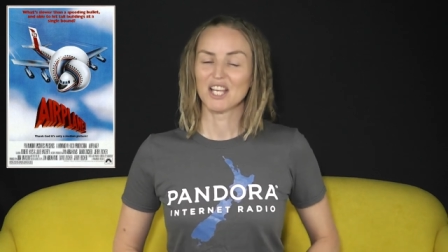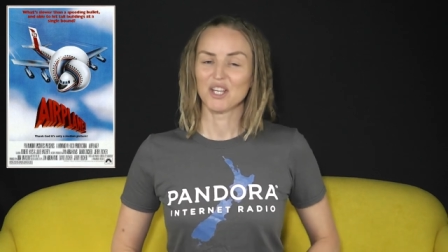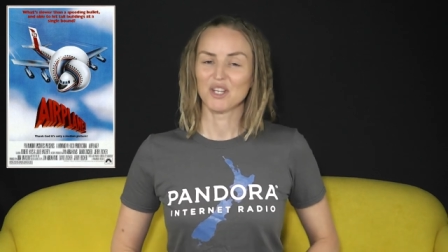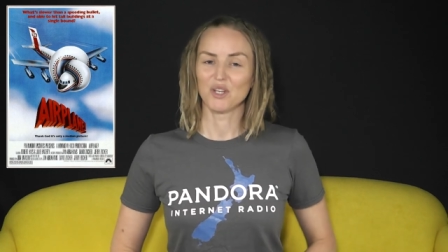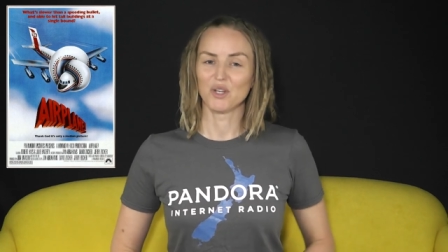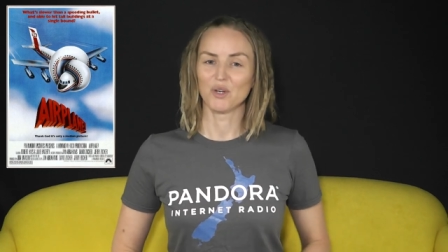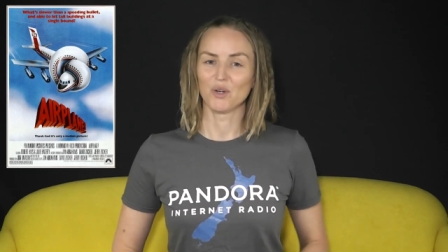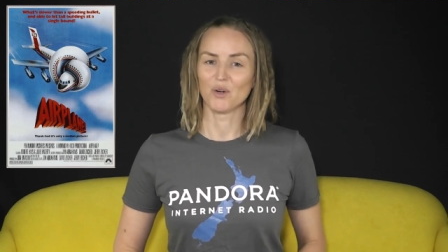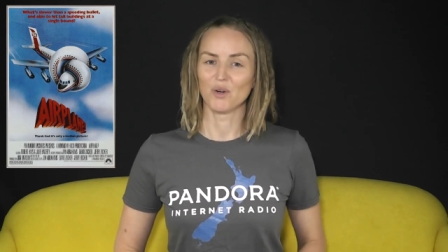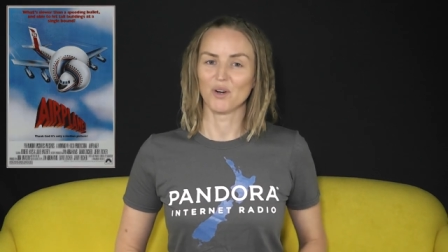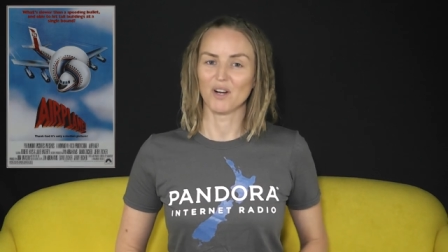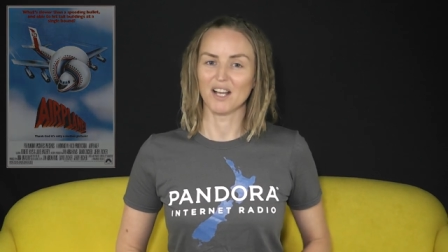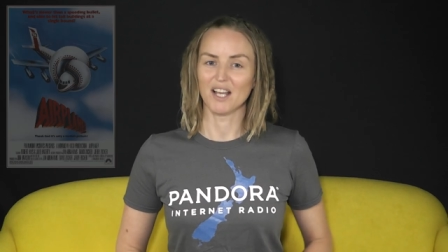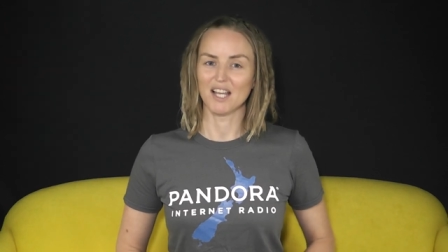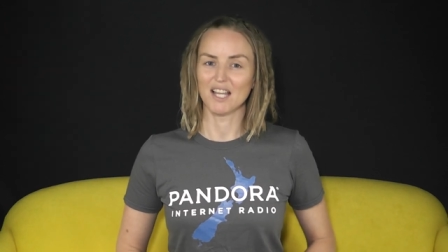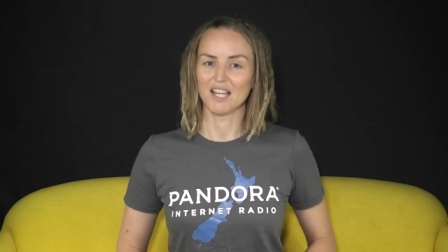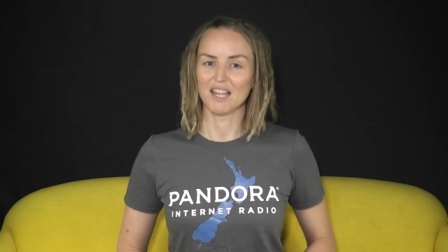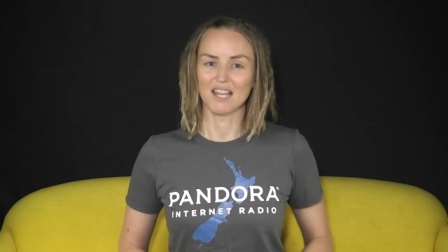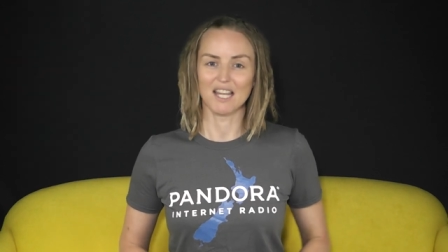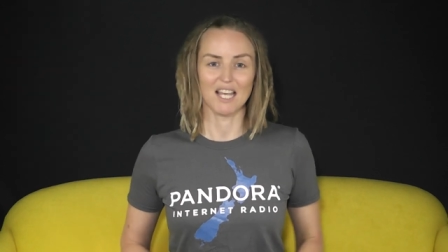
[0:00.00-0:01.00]
you're
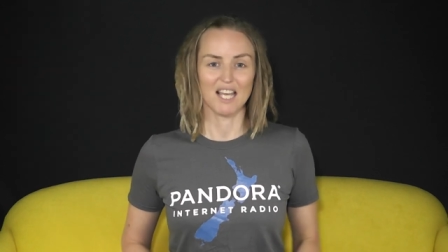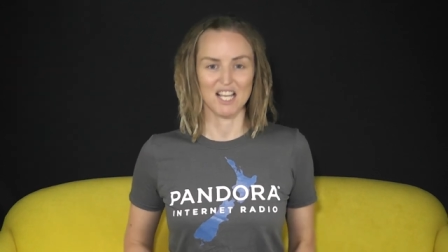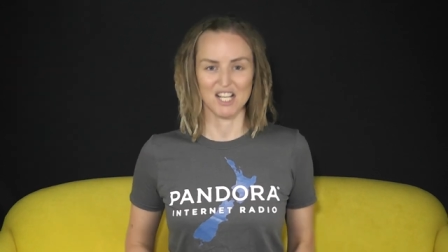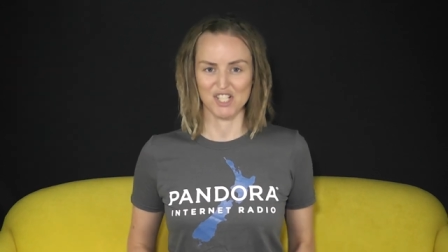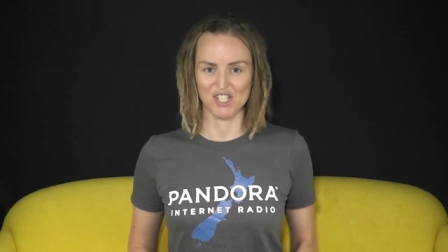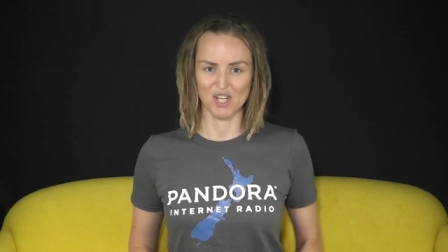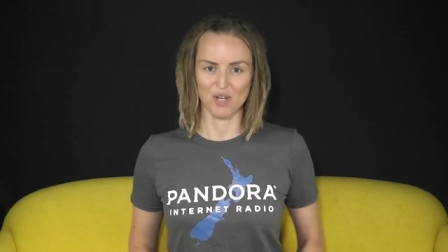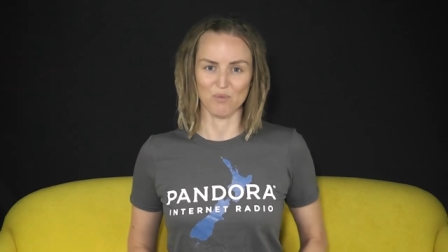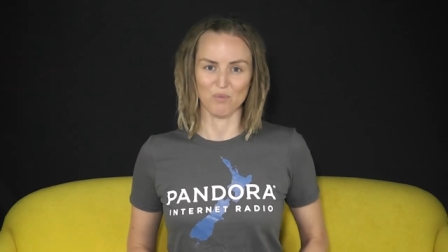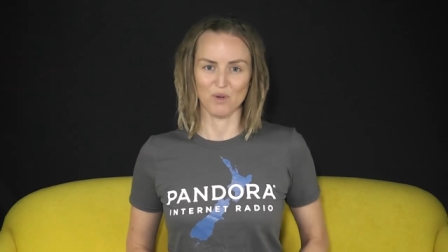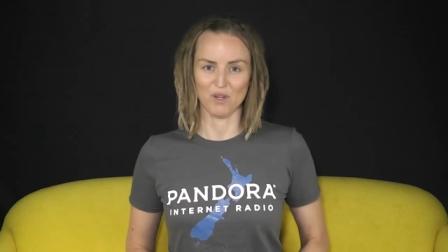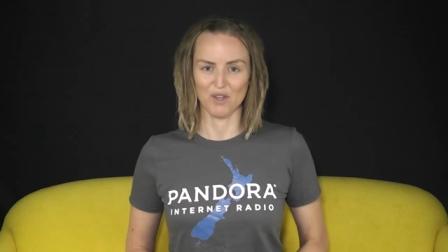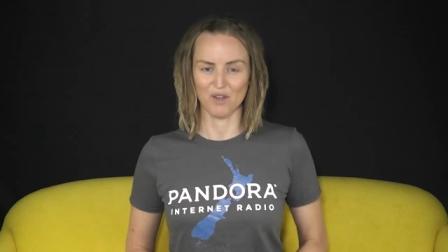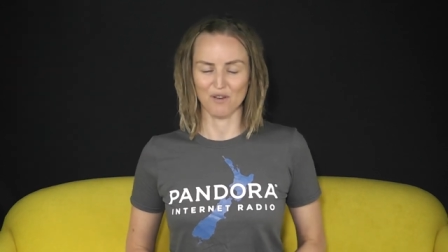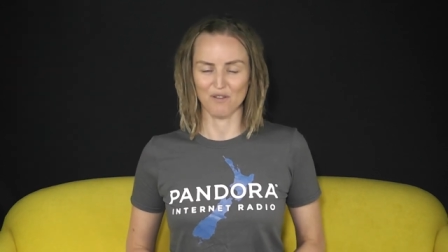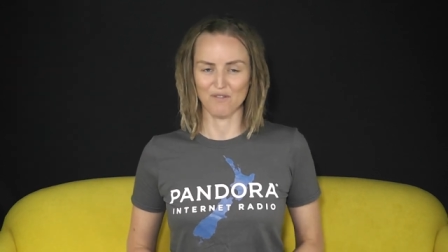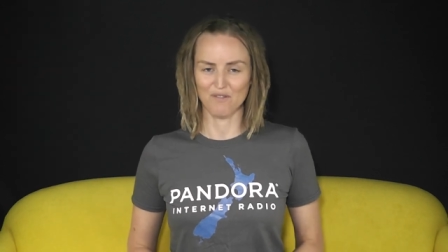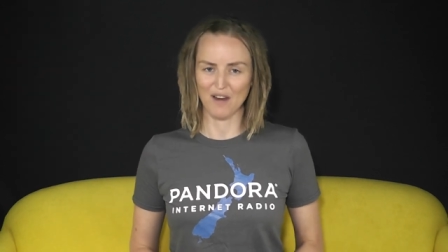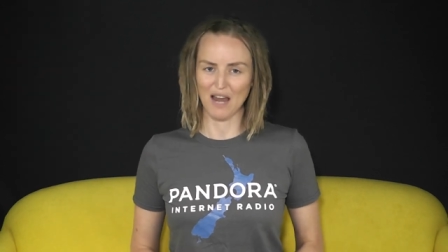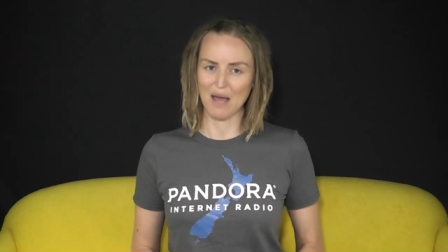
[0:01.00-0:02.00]
in the kitchen with
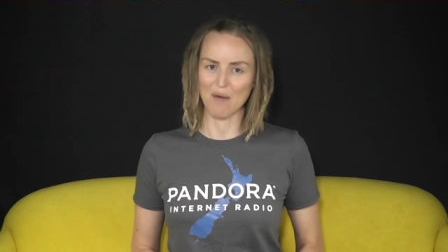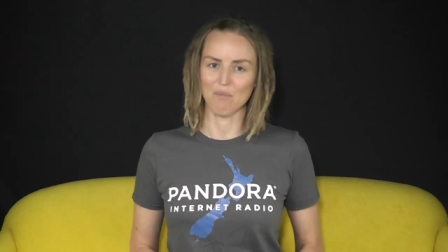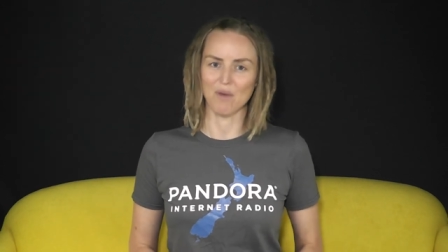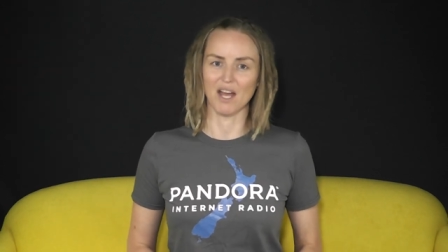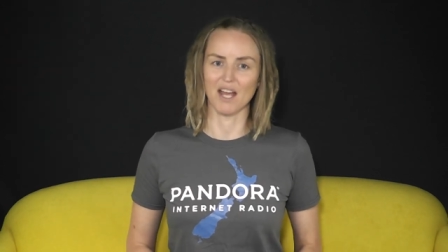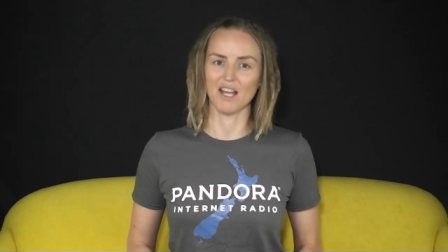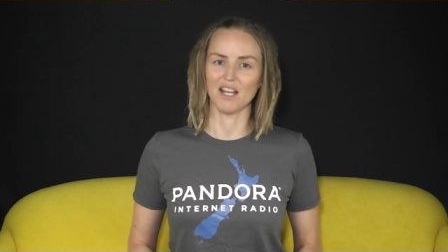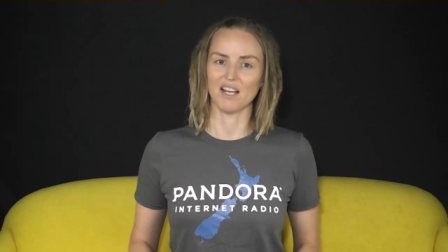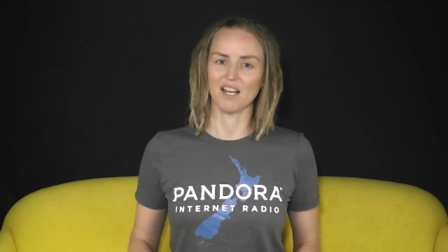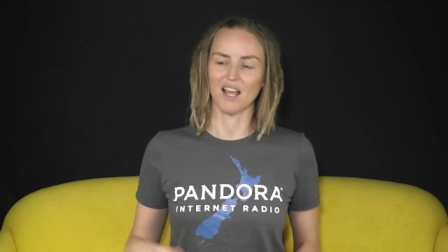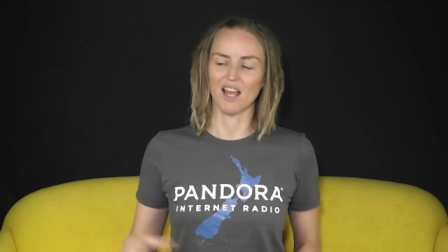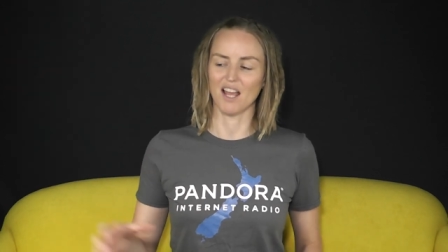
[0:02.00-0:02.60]
your flatmate